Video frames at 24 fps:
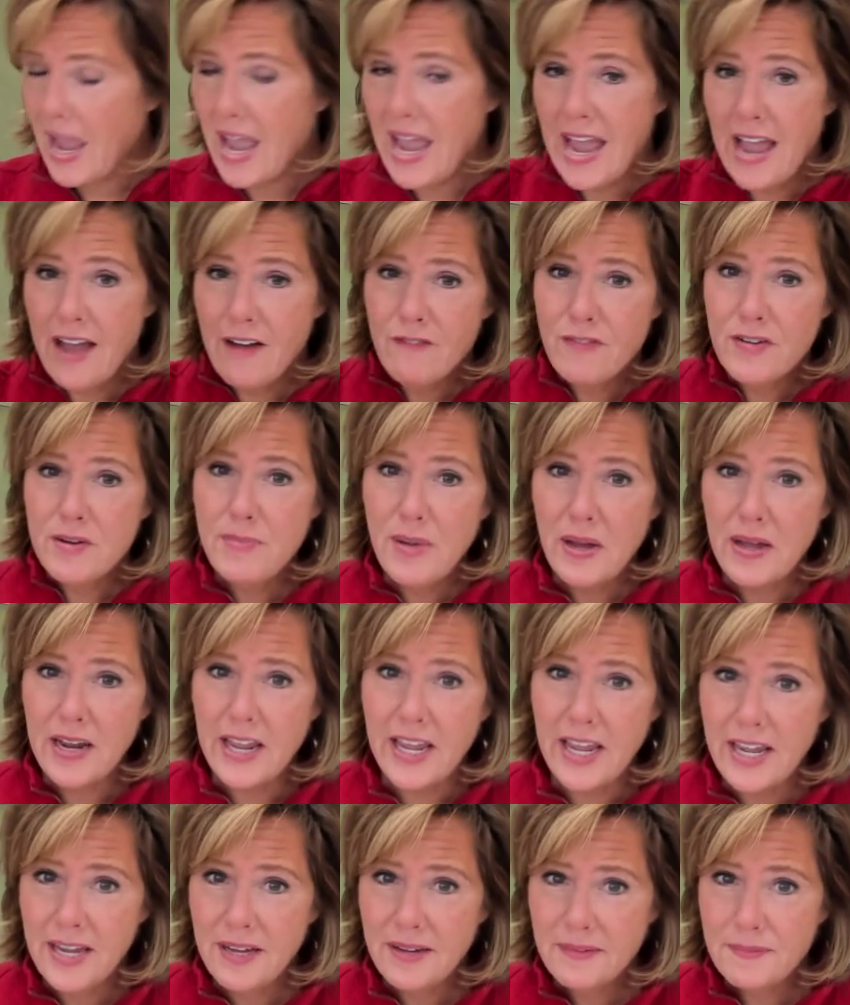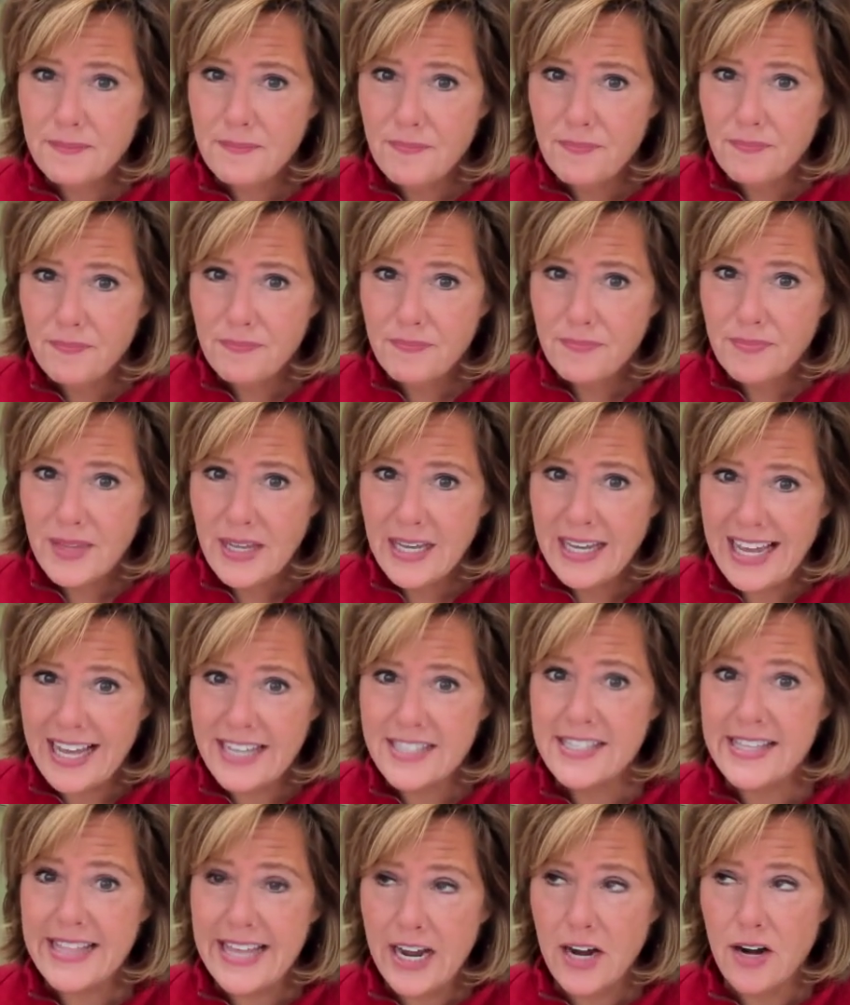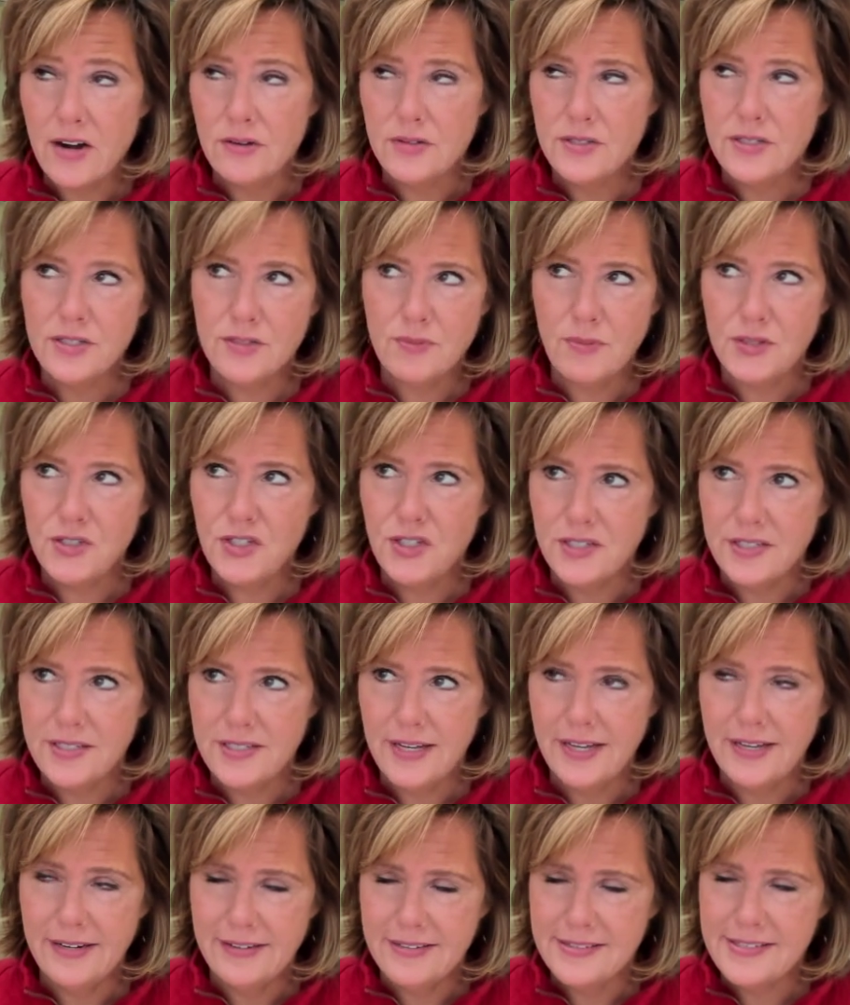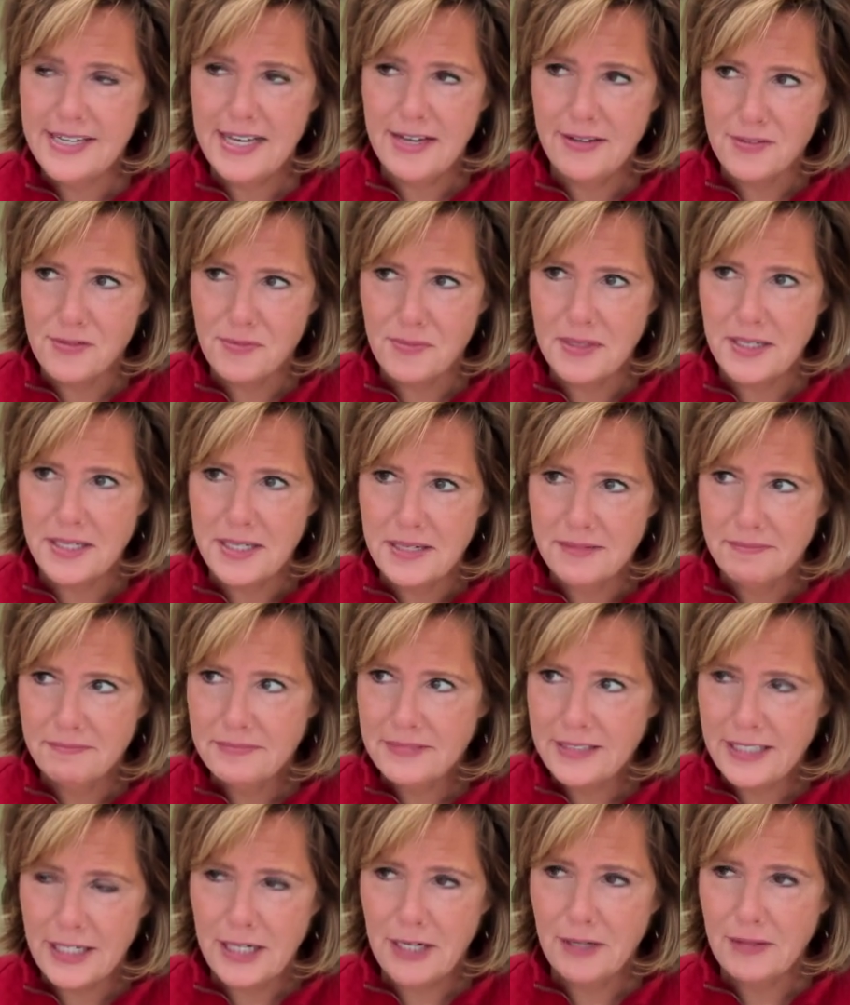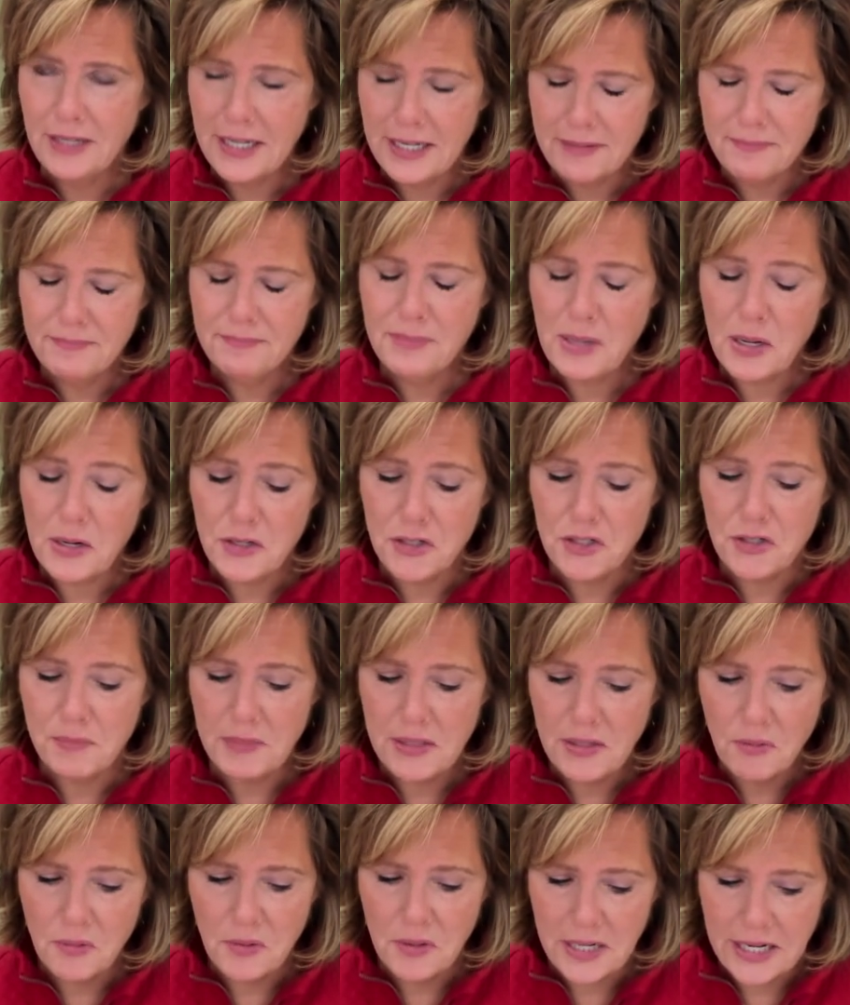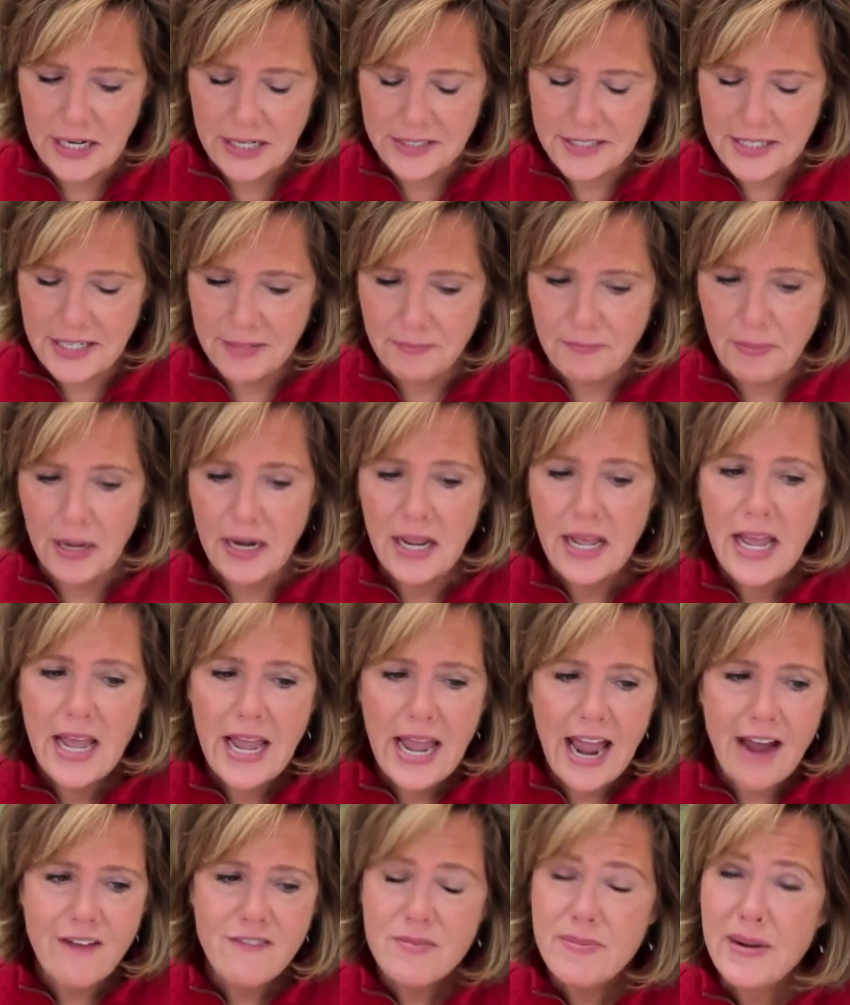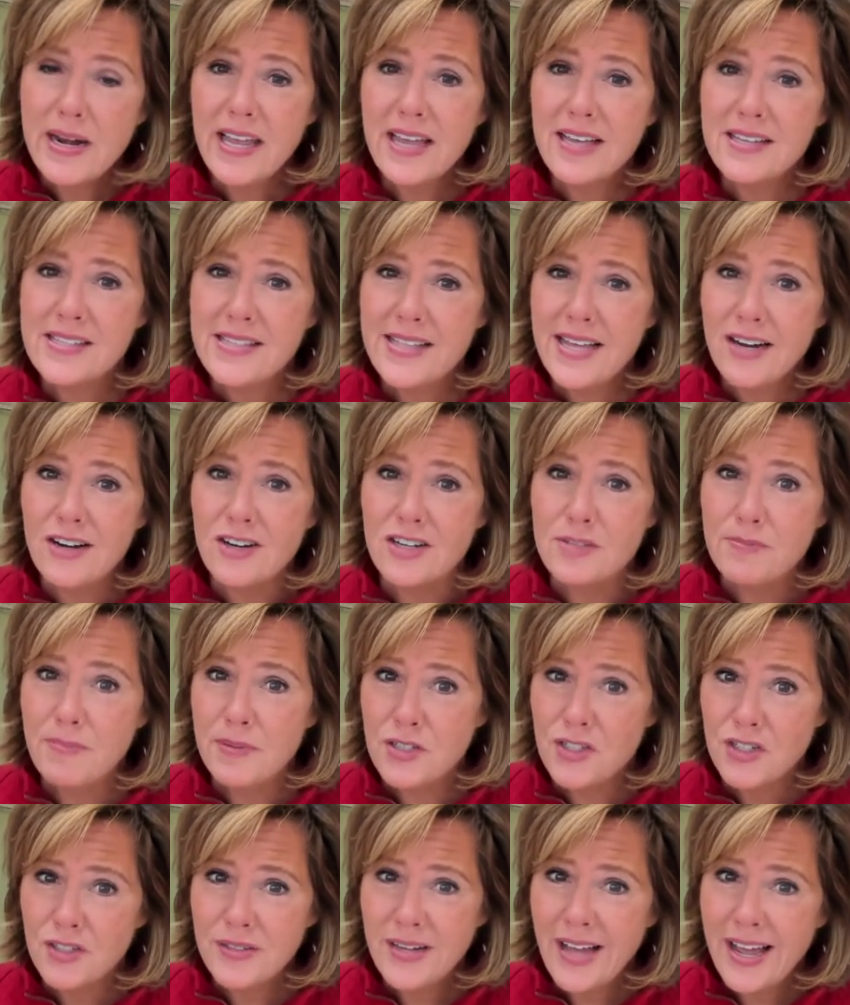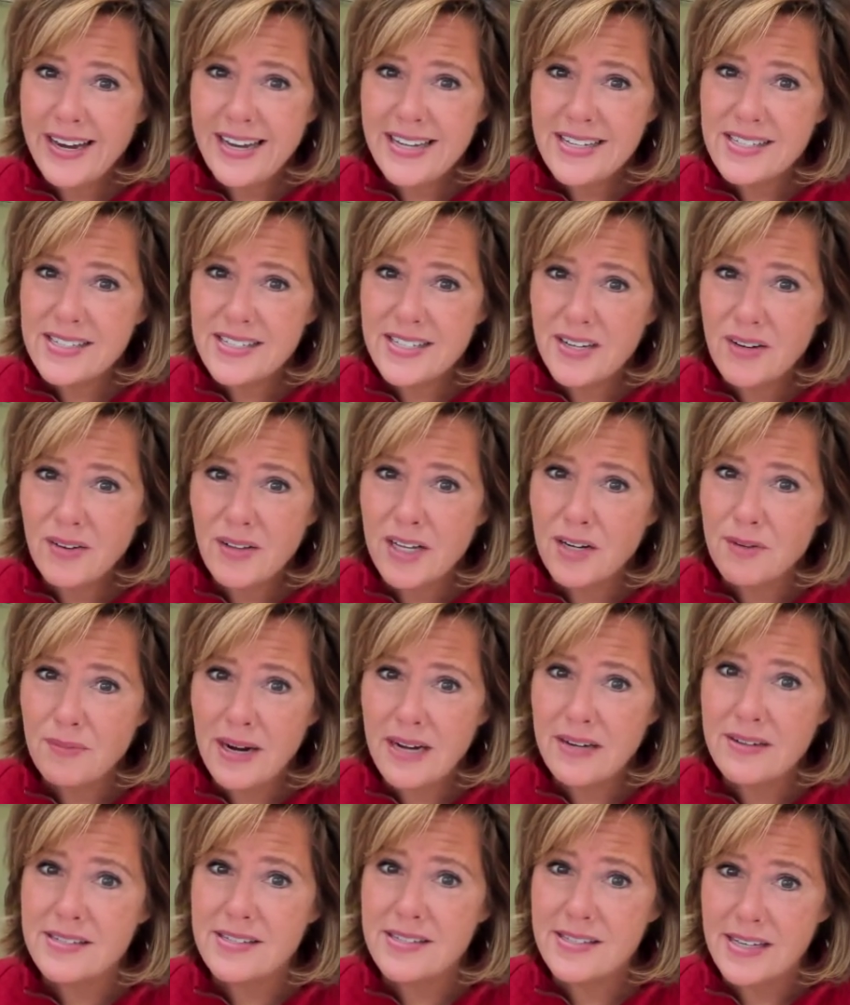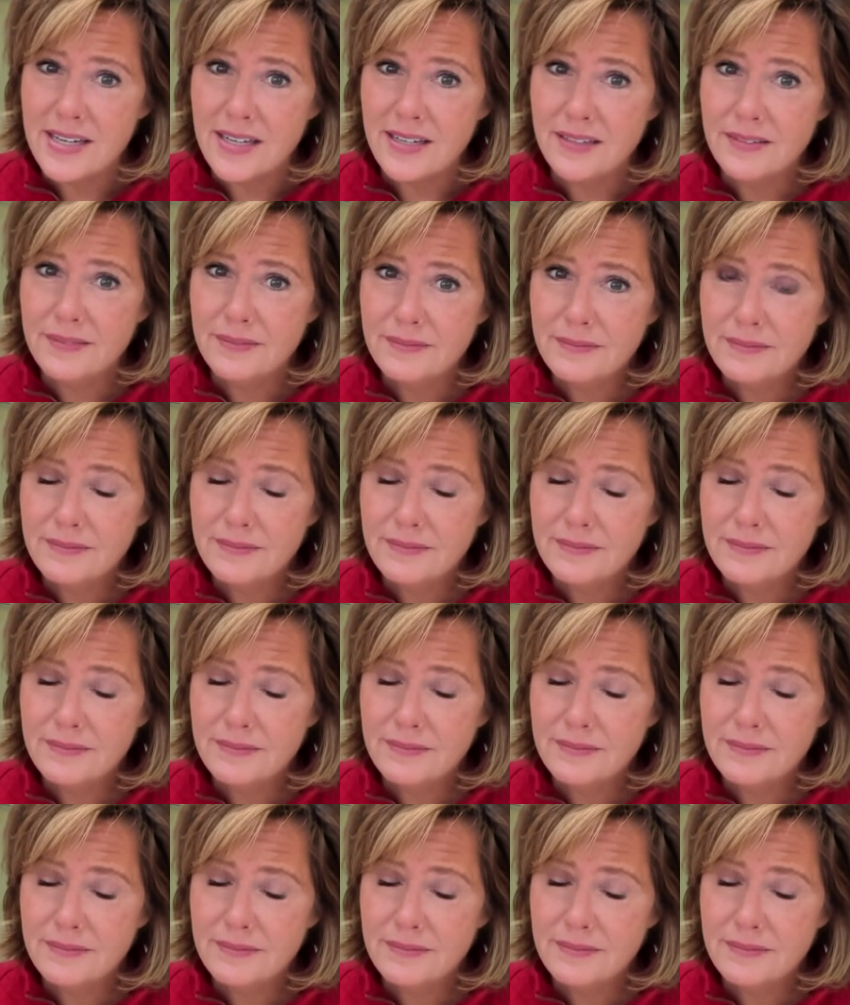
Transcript: everybody gets theirs is what she said. It sounds really, you know, like punishment oriented, but everybody gets theirs, but you're not necessarily around to see it.